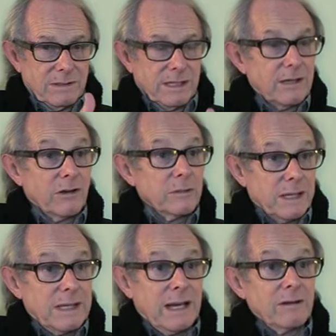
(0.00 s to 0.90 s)

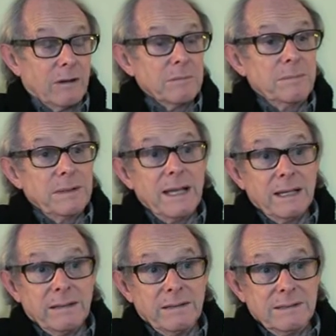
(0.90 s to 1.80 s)
economy cannot
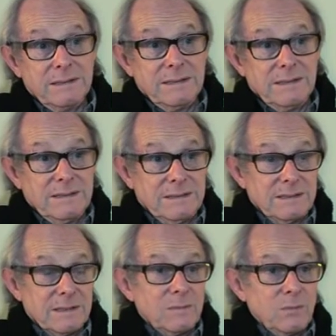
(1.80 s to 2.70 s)
plan
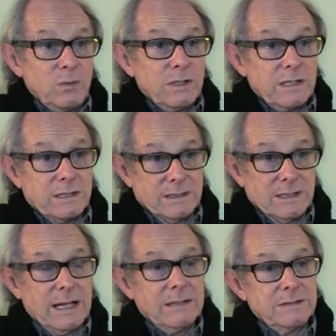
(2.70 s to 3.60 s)
that work
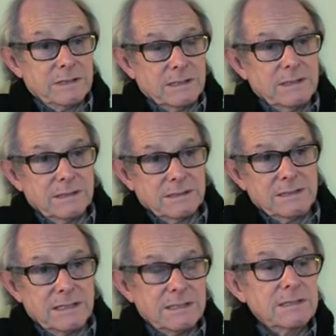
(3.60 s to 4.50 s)
and housing can
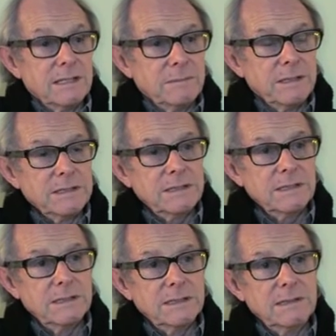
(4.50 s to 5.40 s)
sit side by
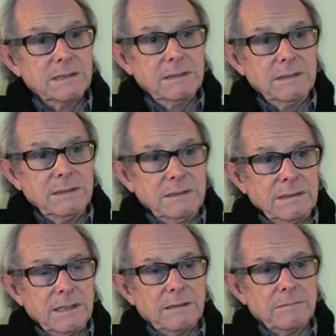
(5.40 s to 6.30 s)
side.
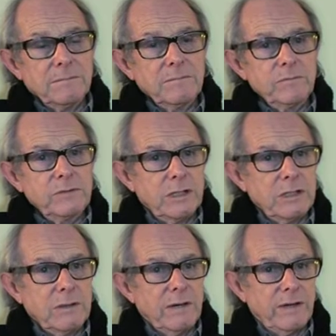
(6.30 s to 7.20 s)
So
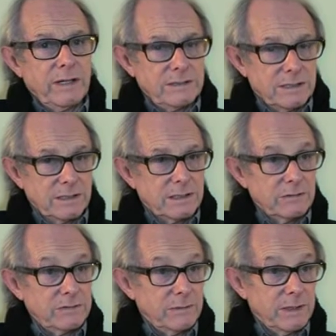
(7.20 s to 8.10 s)
you have areas of the
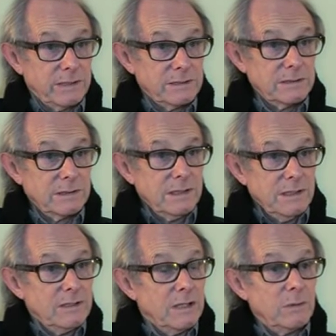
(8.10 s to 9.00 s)
country where there's
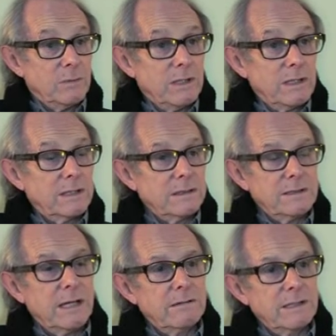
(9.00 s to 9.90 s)
no work and
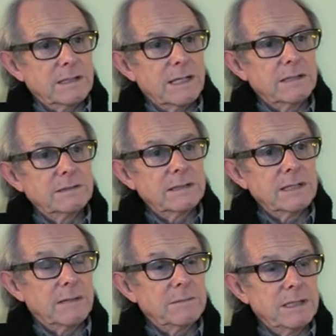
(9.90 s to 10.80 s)
derelict
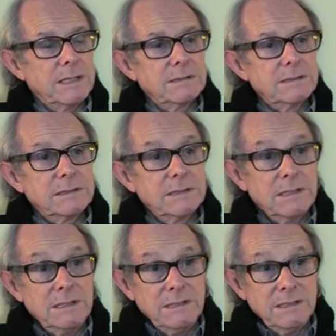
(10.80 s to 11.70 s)
housing, empty houses,
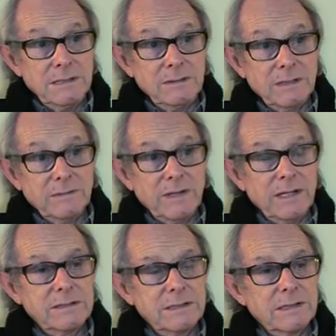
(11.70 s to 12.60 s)
and you have
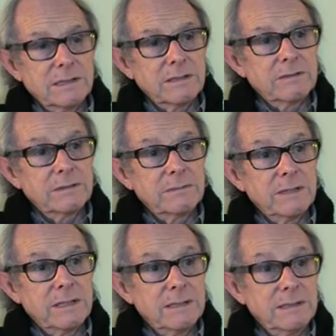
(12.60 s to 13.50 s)
areas of the country
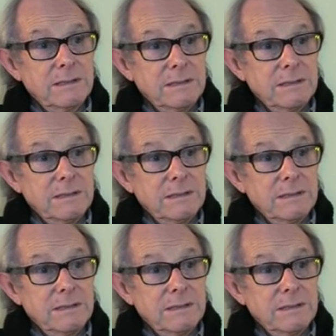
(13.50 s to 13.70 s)
where